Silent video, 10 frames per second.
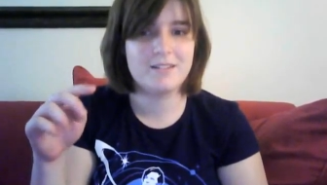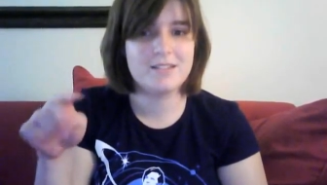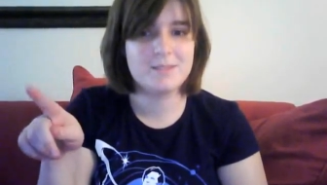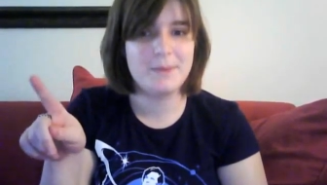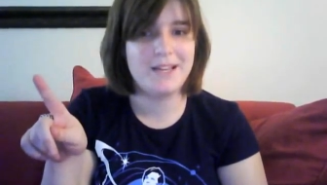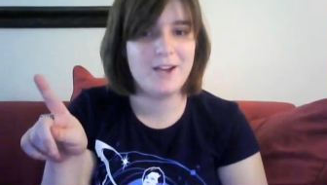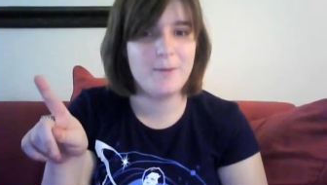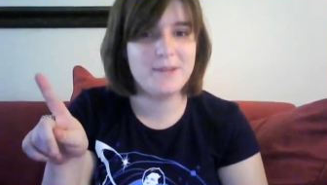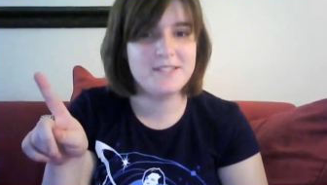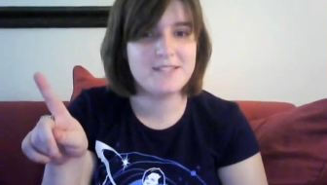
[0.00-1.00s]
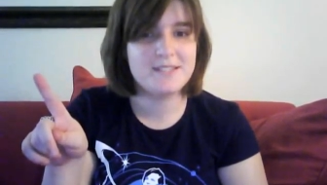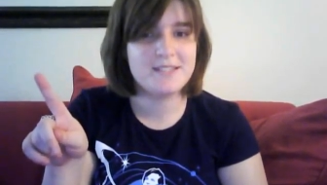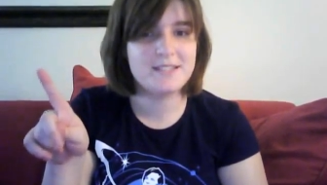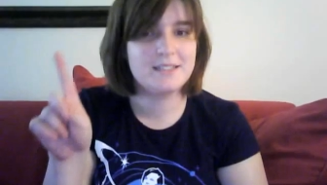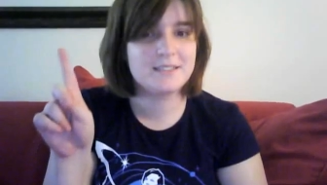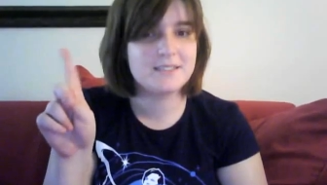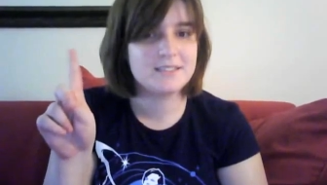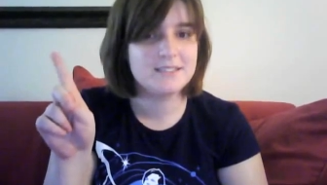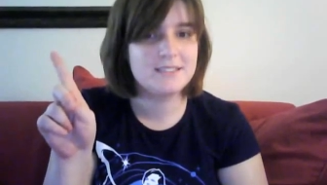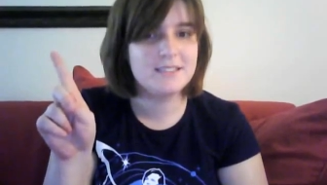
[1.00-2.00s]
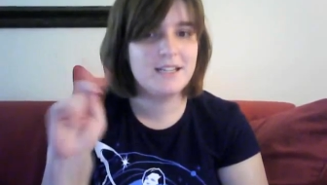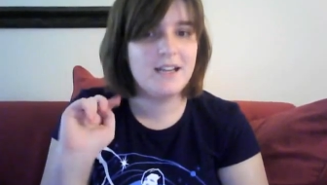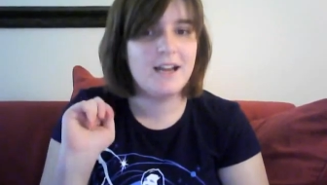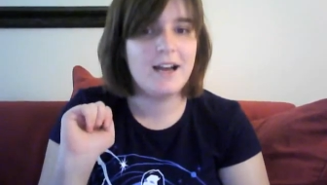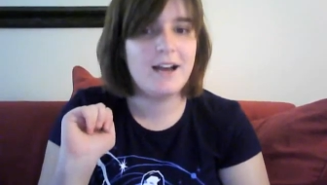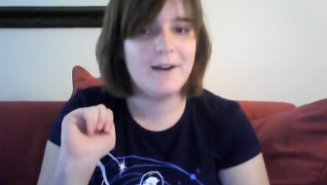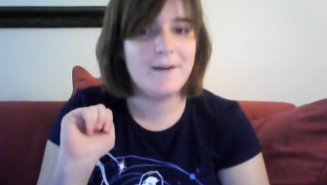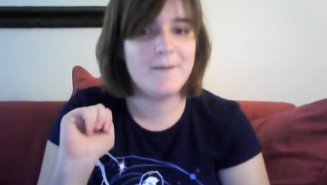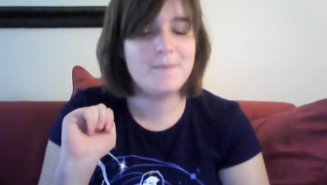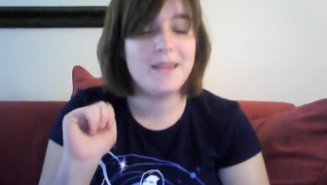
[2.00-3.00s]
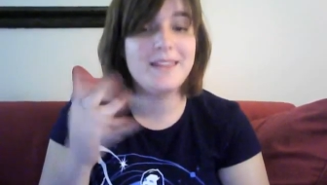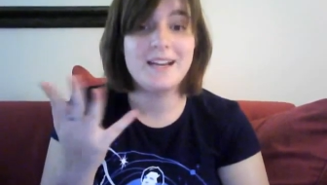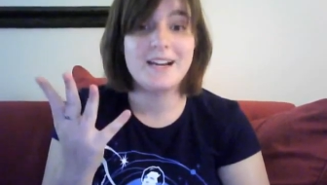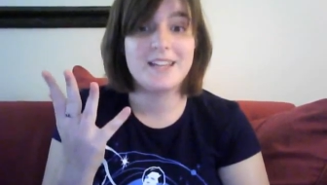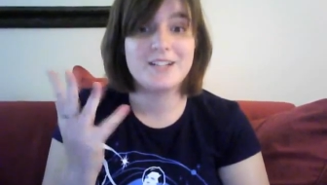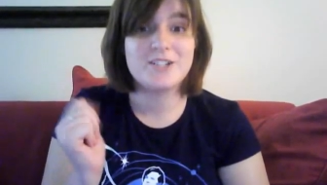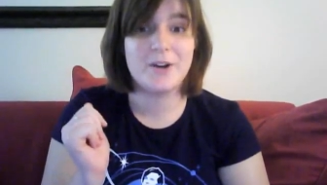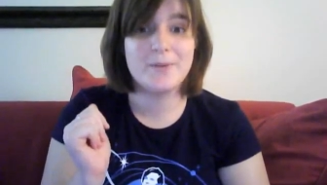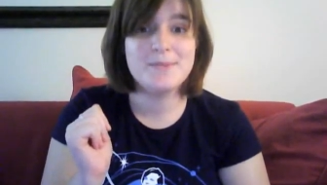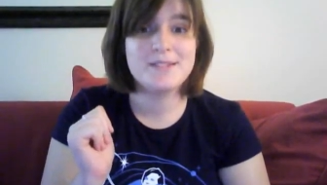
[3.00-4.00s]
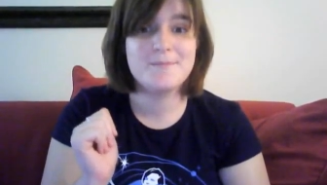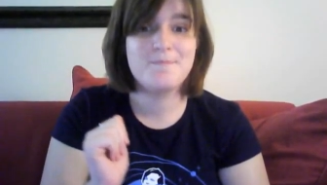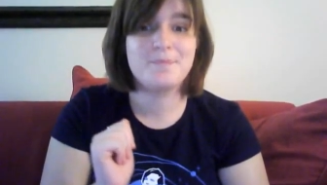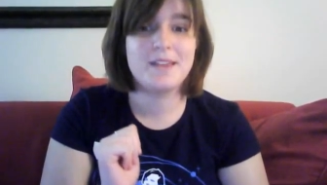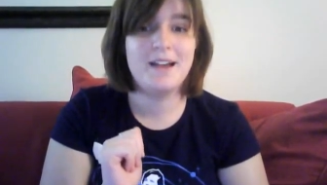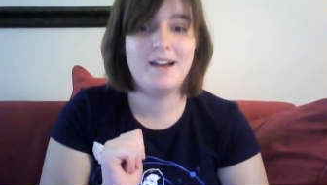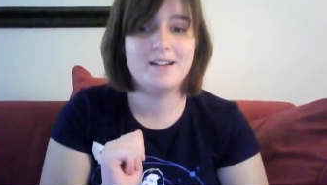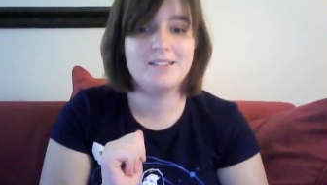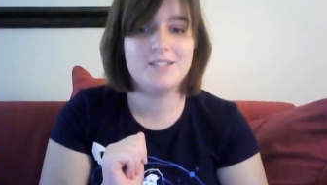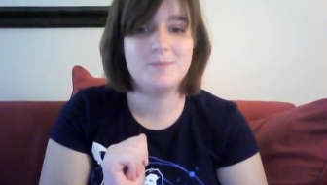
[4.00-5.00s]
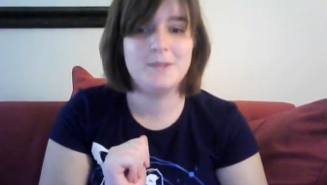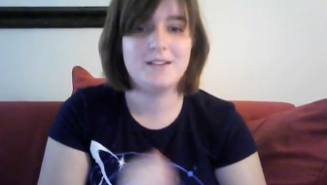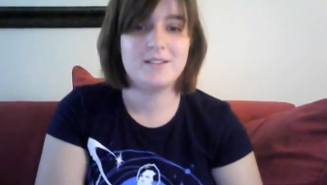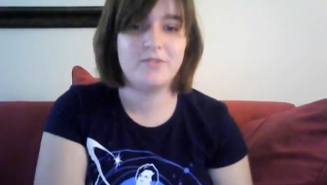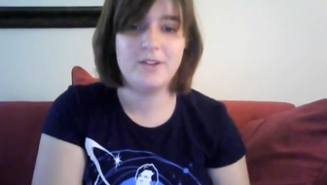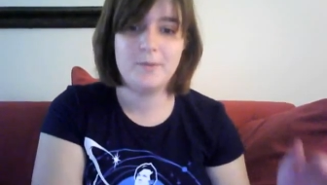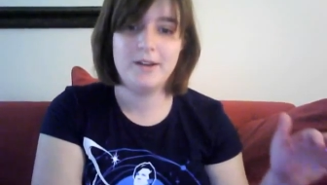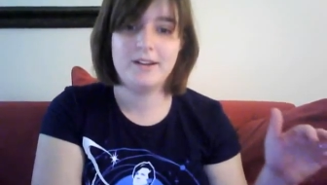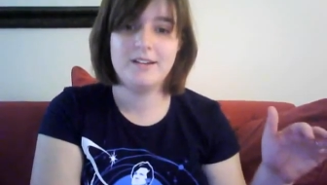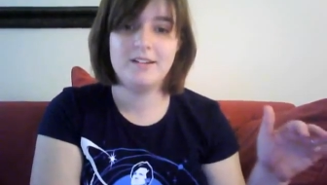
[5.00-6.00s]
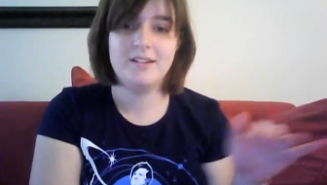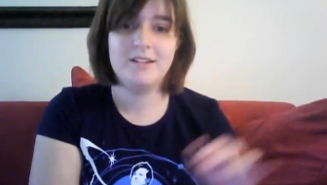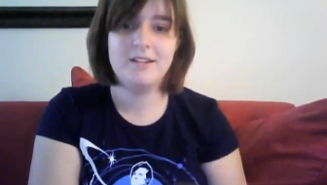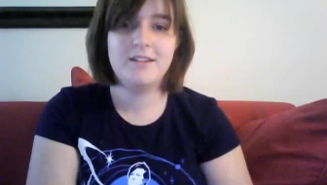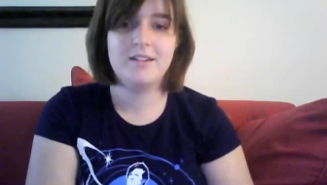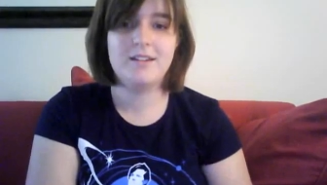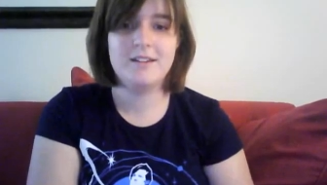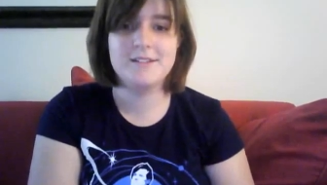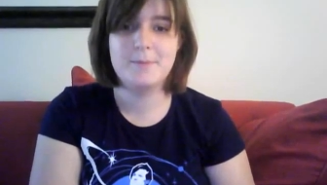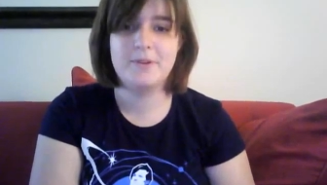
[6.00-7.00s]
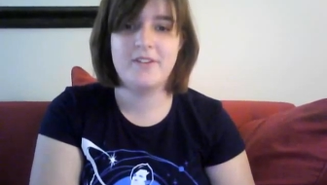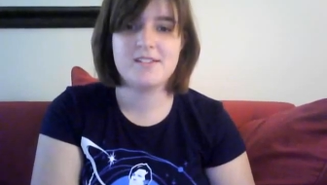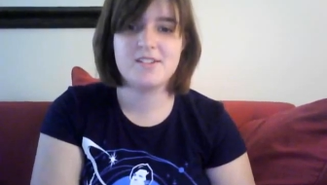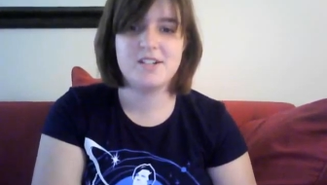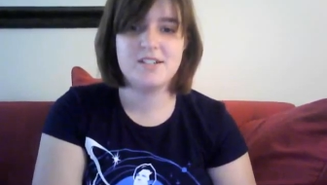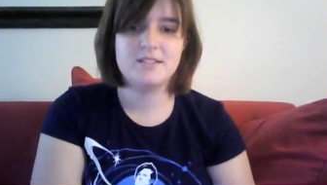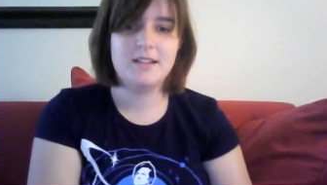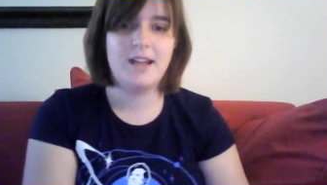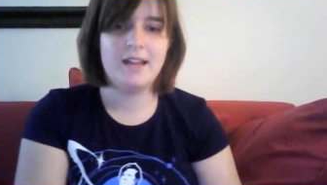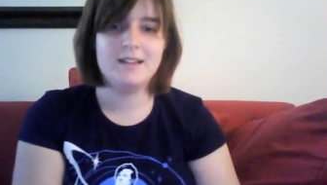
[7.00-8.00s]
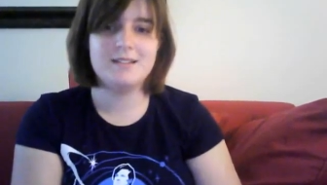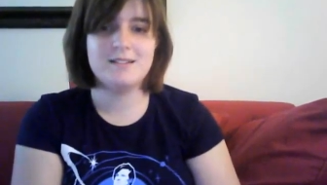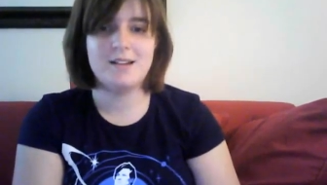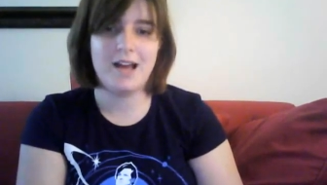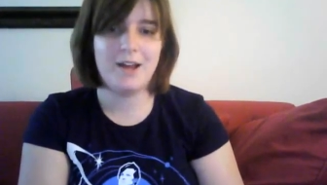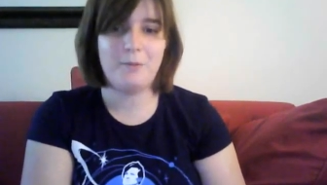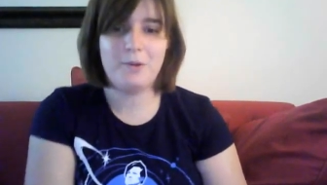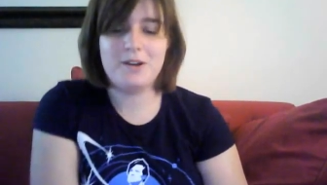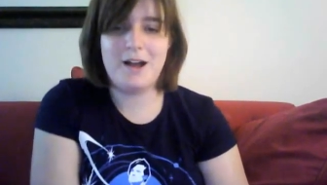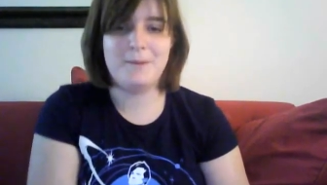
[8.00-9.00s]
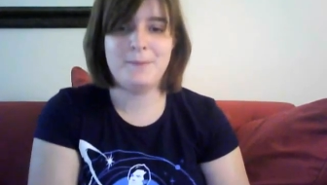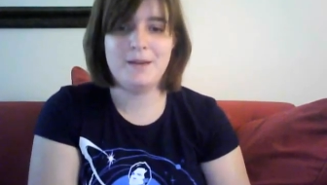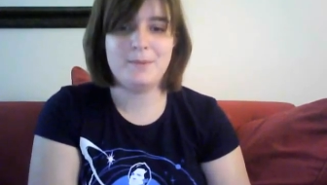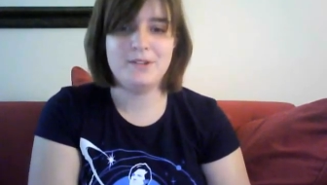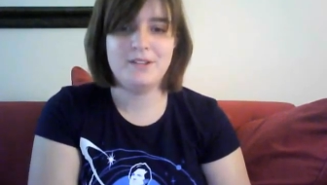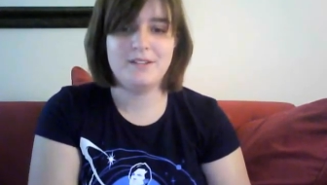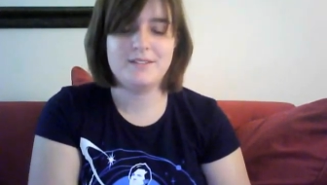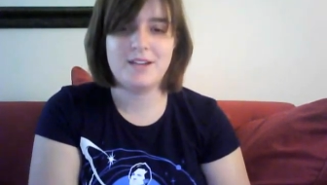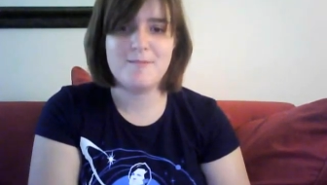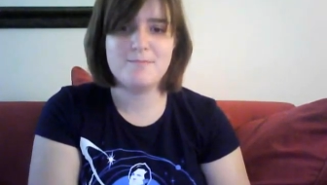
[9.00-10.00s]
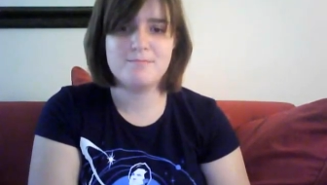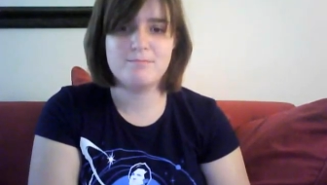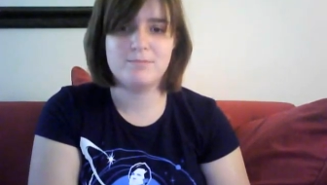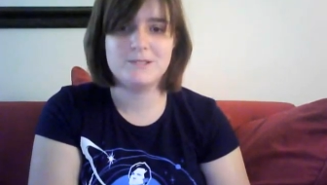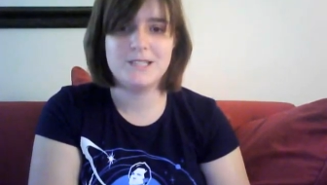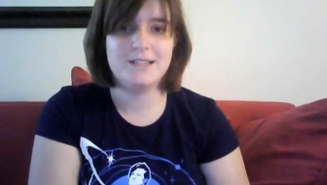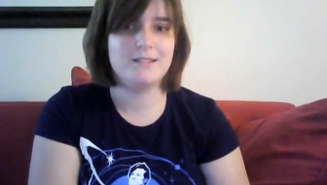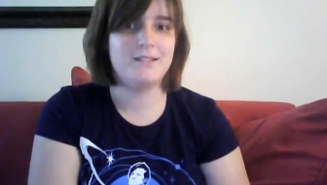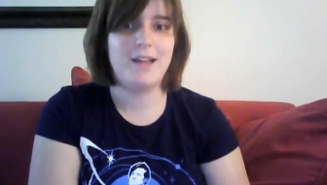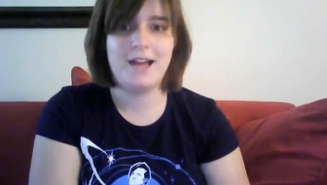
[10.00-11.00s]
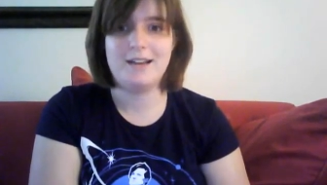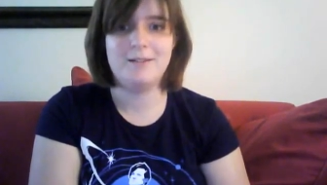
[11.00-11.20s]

Expelliarmus. Um, and then I'd like charms, uh, just because Flitwick is the professor, and I would not be able to stop looking at